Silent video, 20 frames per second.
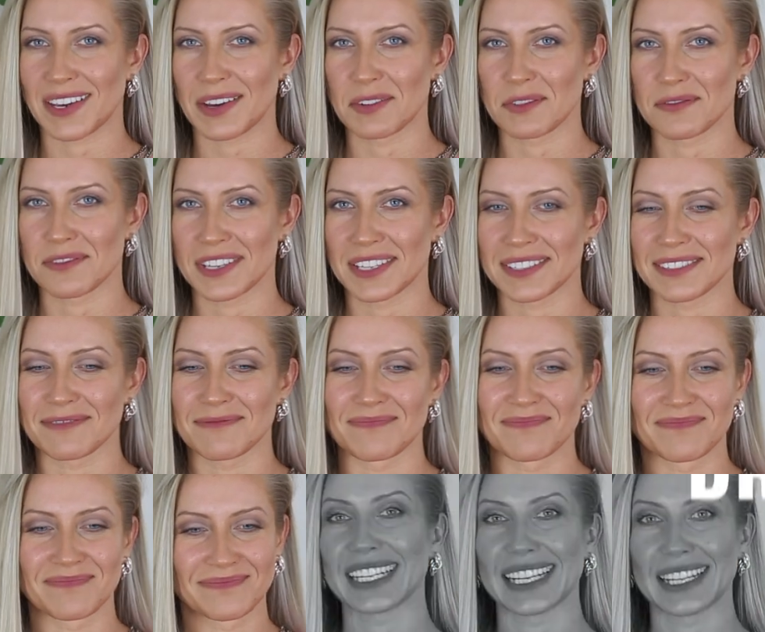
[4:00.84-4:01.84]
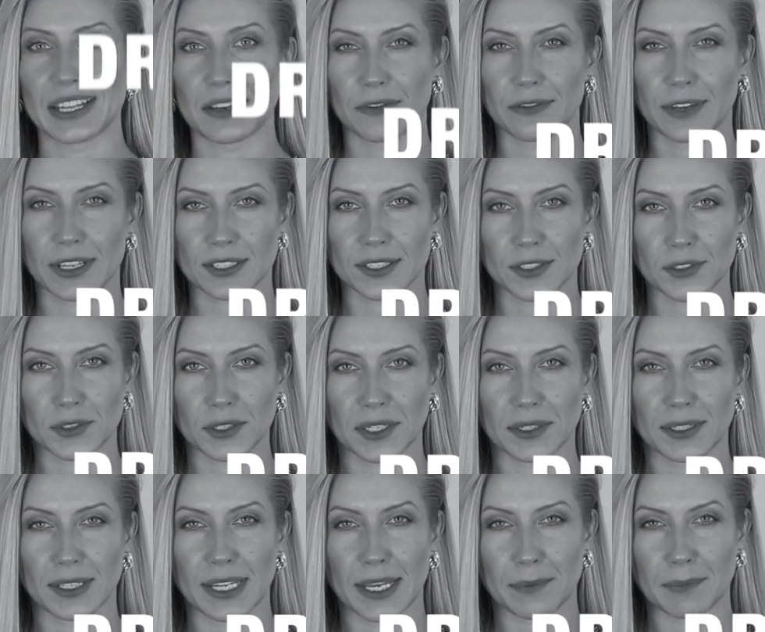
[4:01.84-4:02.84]
outfit. And the fashion
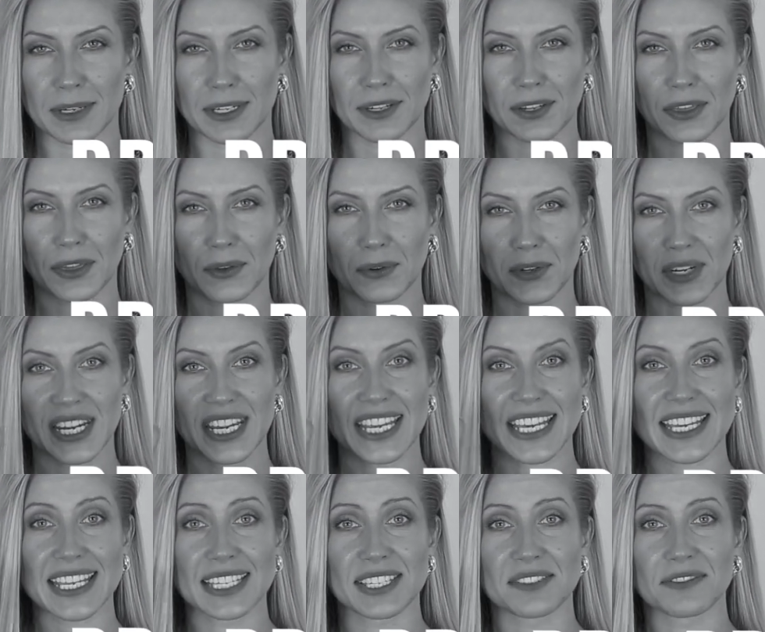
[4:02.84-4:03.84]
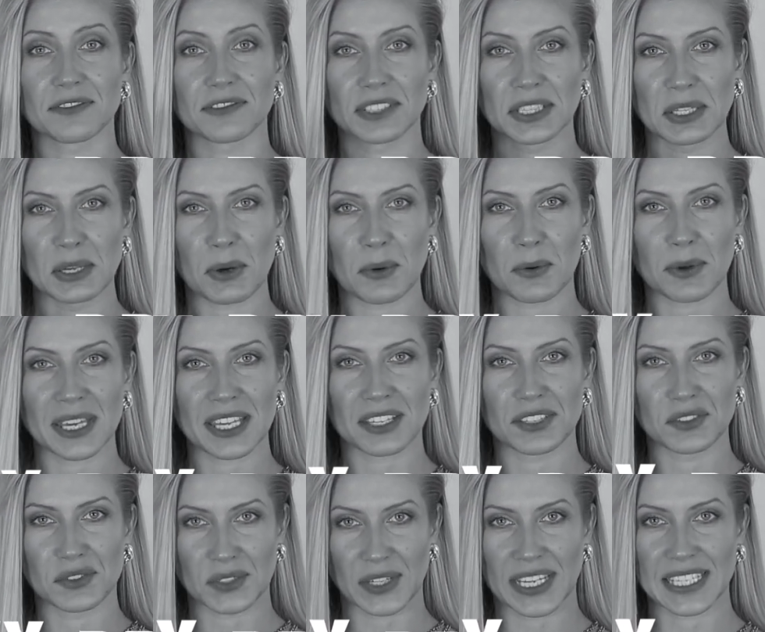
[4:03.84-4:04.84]
trend number three is flowy
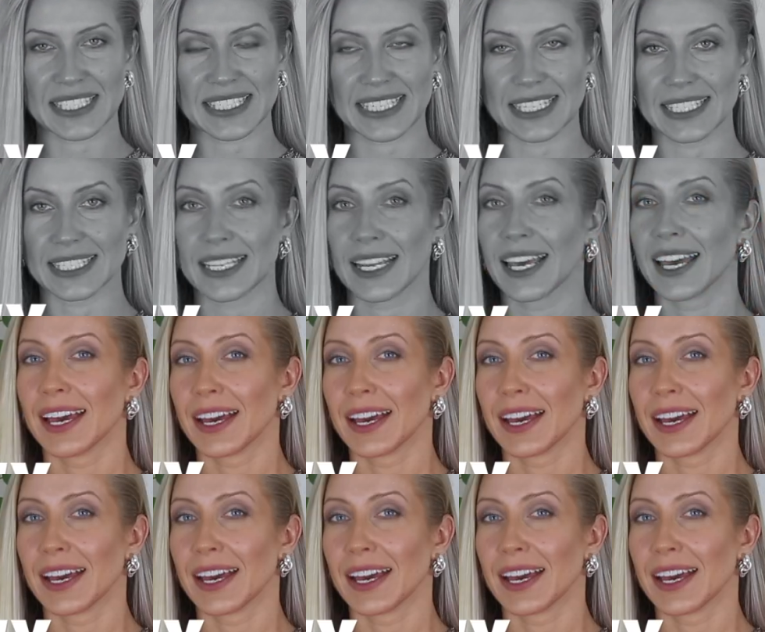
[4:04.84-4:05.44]
dresses.